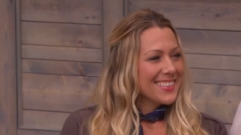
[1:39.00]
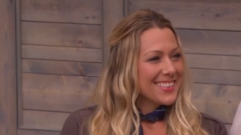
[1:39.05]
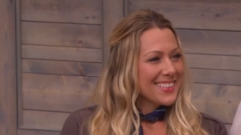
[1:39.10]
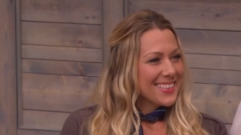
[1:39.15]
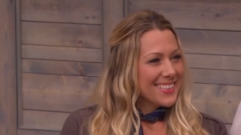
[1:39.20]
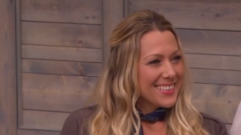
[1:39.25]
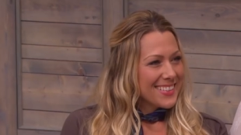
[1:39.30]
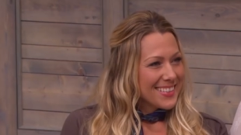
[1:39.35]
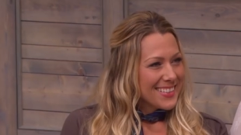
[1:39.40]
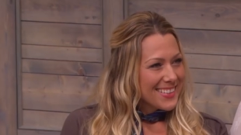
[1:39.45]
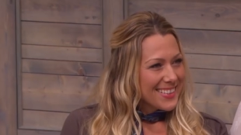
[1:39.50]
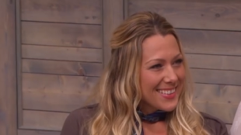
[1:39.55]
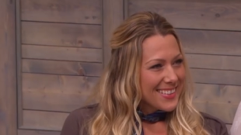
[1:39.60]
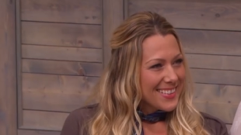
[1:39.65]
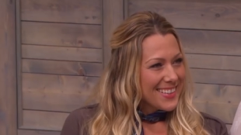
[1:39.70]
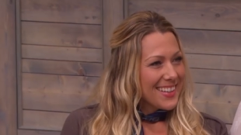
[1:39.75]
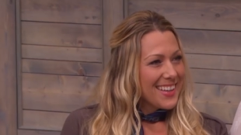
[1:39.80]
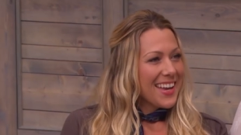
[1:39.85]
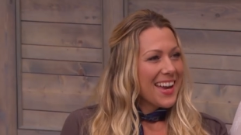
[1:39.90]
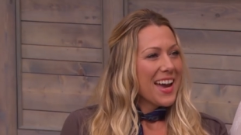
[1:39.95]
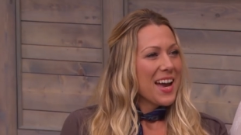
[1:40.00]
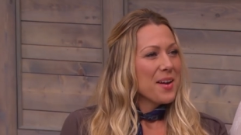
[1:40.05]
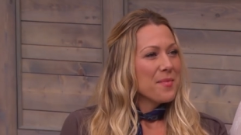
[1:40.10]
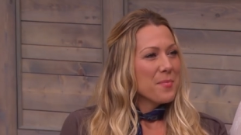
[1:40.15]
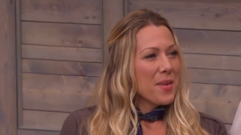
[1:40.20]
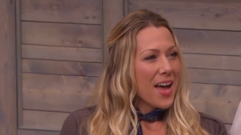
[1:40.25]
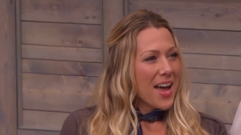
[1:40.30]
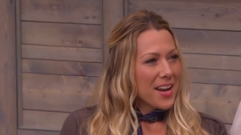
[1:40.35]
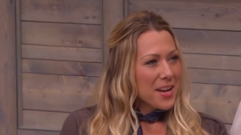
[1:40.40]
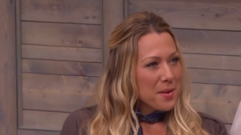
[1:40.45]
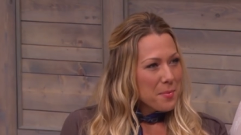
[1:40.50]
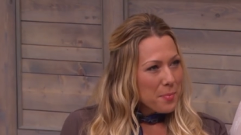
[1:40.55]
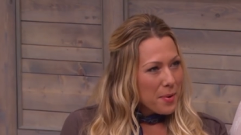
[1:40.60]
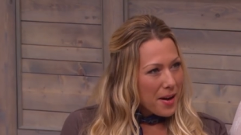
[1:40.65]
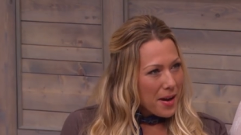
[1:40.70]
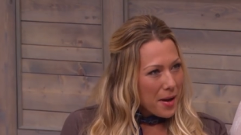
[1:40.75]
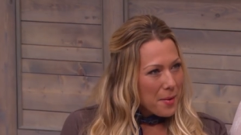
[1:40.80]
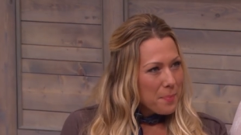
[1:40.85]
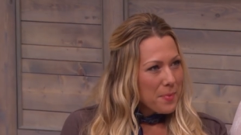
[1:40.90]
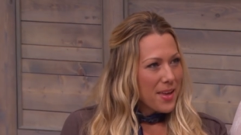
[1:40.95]
of the contestants. Yeah, Maddie
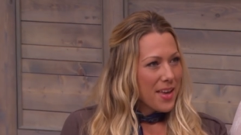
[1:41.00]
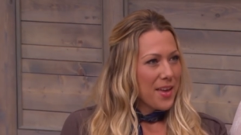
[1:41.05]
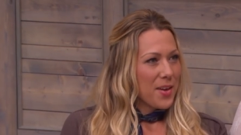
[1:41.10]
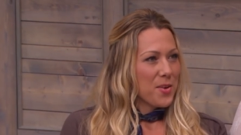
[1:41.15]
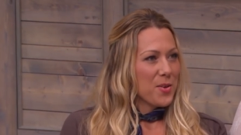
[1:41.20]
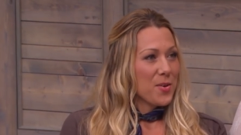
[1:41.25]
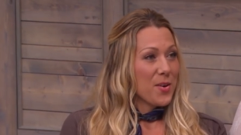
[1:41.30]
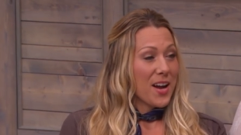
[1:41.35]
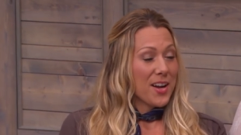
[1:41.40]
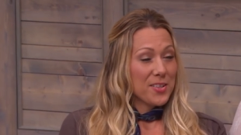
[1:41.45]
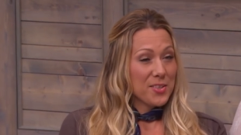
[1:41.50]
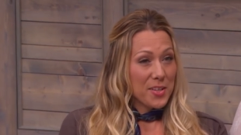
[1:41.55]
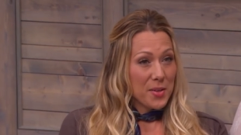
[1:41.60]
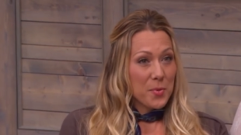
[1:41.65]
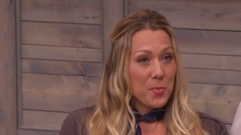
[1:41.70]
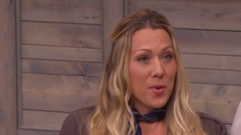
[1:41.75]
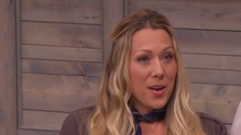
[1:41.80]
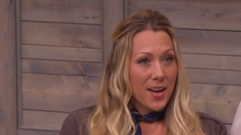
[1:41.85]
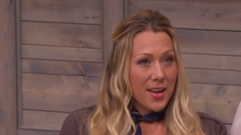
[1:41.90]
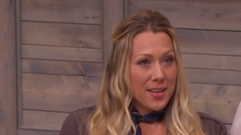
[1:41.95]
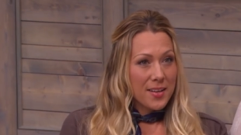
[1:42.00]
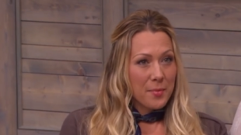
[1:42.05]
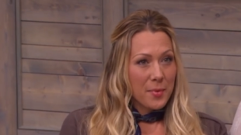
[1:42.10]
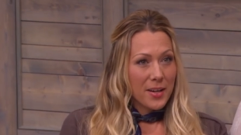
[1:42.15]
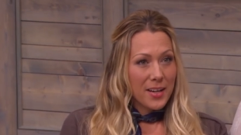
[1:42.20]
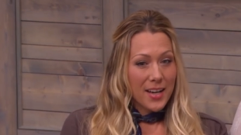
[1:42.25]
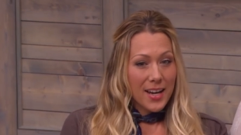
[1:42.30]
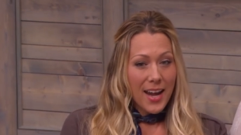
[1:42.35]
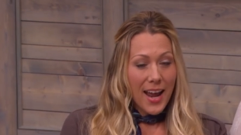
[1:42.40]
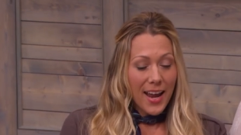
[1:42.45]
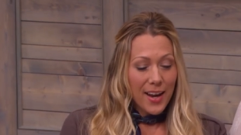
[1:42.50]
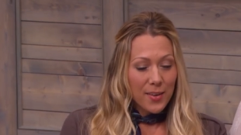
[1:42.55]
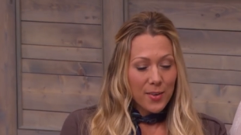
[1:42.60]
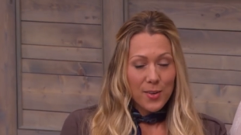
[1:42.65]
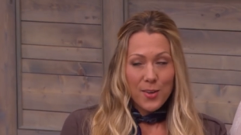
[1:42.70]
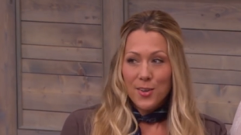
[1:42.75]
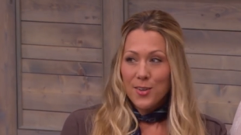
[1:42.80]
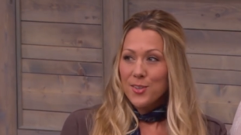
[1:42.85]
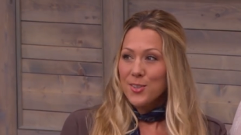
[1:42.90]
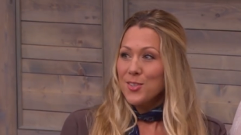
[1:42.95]
well, Poppe, who actually won American
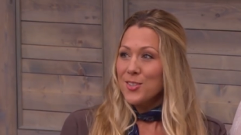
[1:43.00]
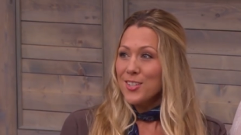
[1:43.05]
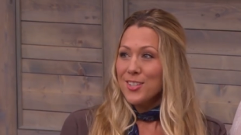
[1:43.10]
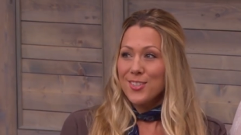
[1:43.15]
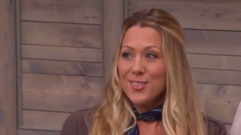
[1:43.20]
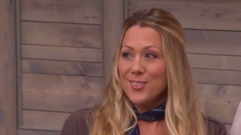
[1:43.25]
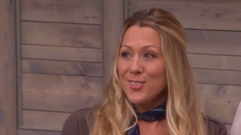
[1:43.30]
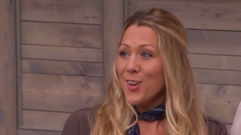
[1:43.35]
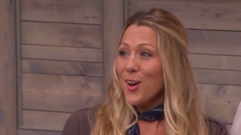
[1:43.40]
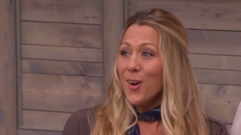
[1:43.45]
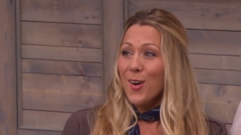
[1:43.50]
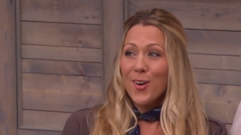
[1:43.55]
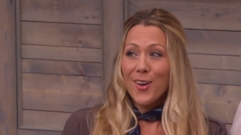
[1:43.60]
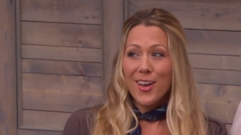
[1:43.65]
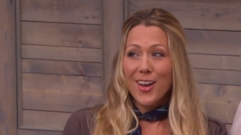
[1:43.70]
Idol, which is so